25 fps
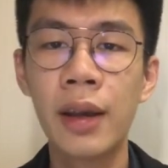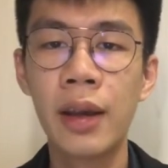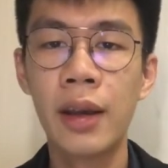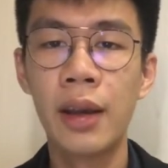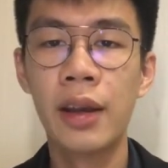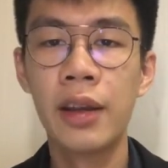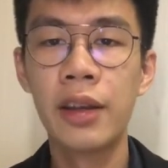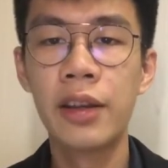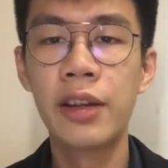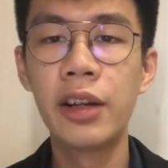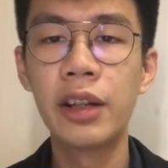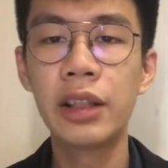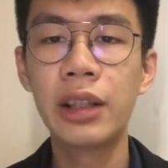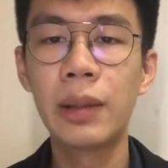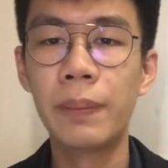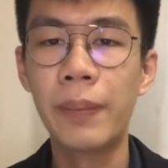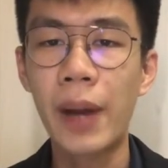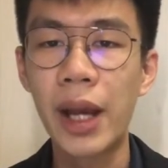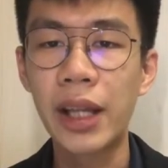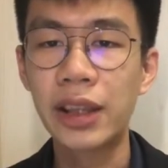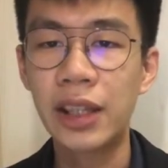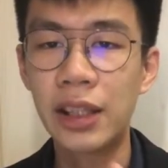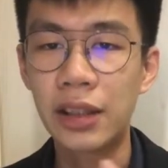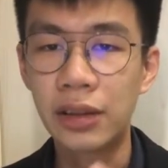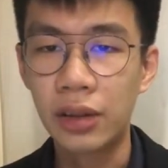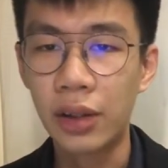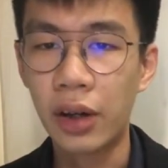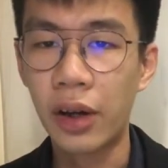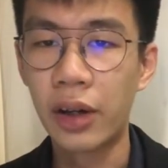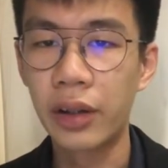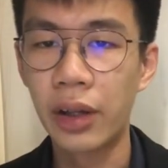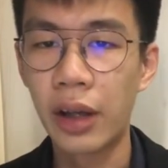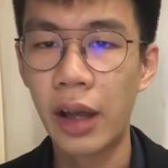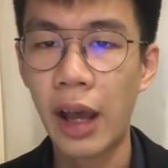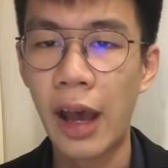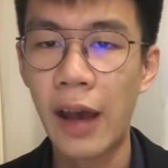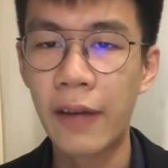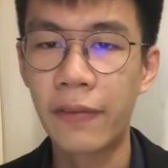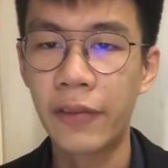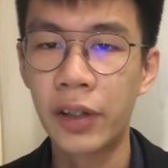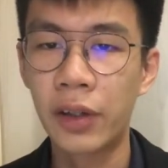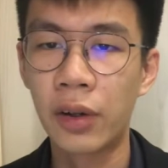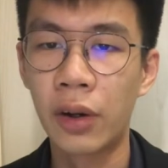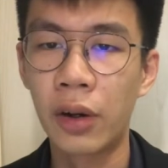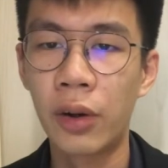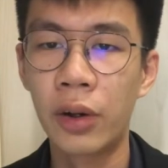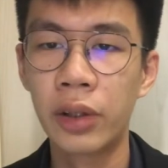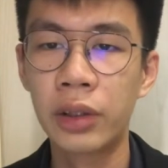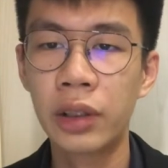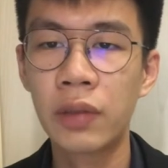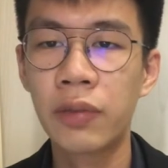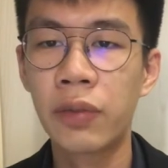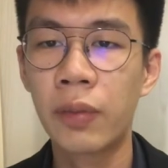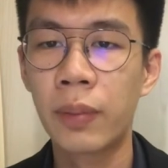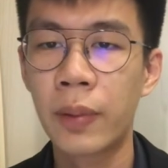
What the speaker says: Here, the bank did not have an order